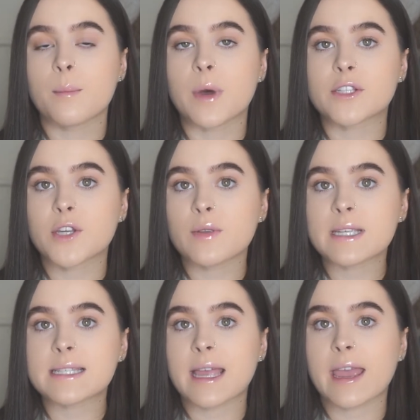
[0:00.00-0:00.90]
But to
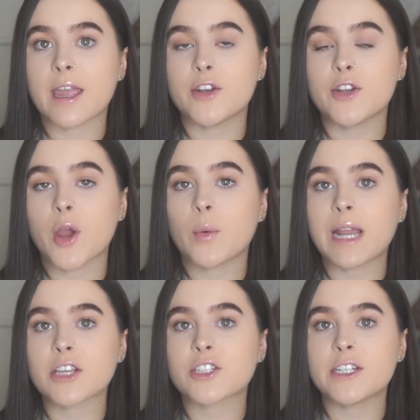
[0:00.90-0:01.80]
this day, no one
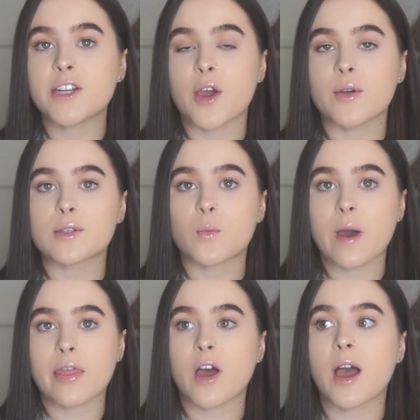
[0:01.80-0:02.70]
actually knows
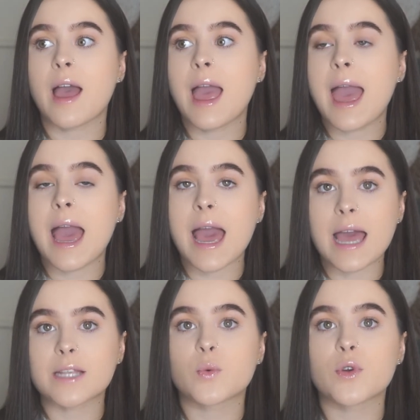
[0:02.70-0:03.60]
whether
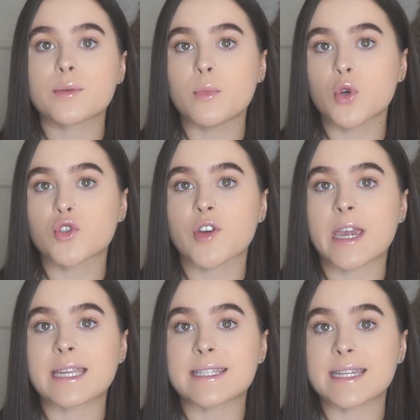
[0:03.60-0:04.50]
Edward
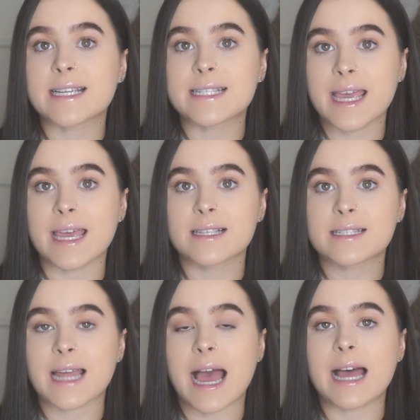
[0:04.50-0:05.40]
Mordrake did
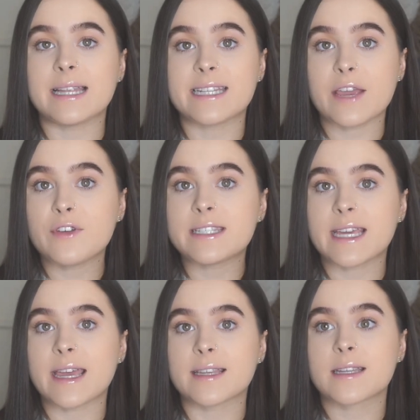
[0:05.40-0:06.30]
exist, and if he
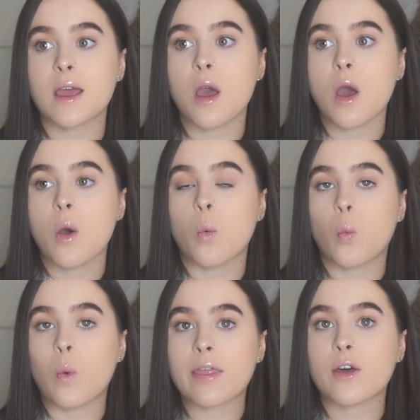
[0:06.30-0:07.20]
did,
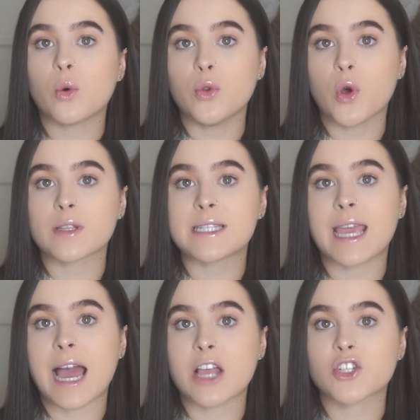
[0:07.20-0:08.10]
whether or not
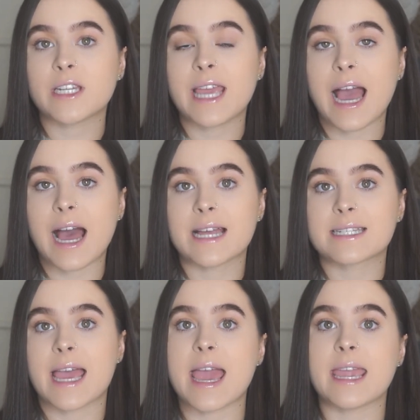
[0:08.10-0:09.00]
he actually
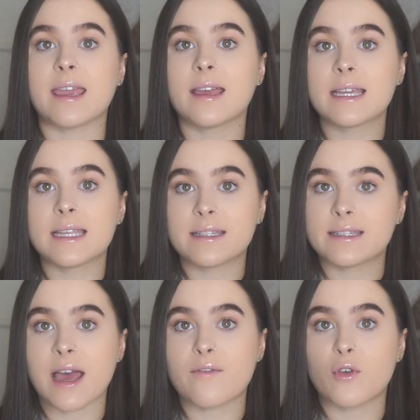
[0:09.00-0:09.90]
had a
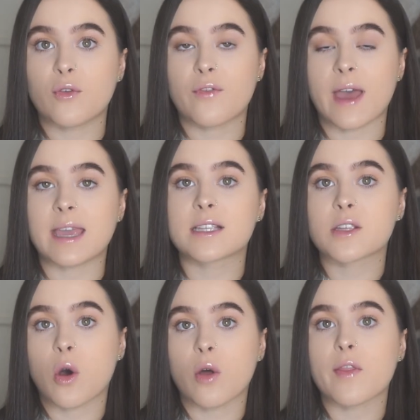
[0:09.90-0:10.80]
devil face
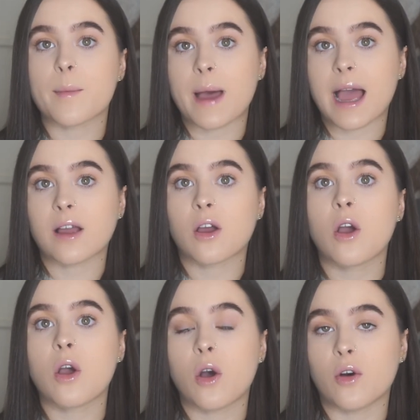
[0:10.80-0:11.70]
on the back
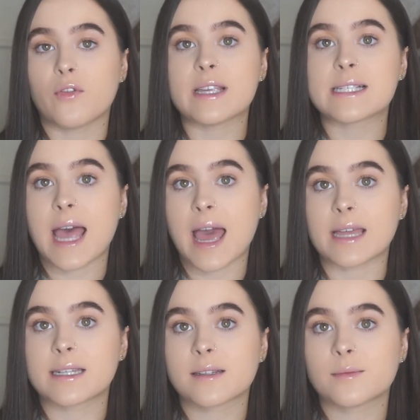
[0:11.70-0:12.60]
of his
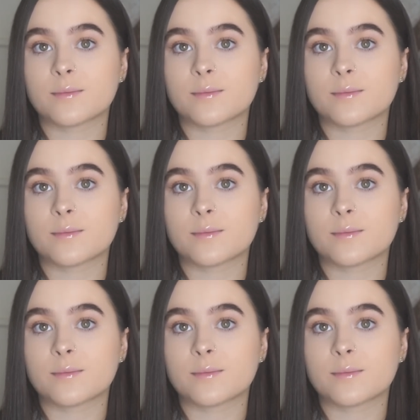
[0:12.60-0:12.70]
head.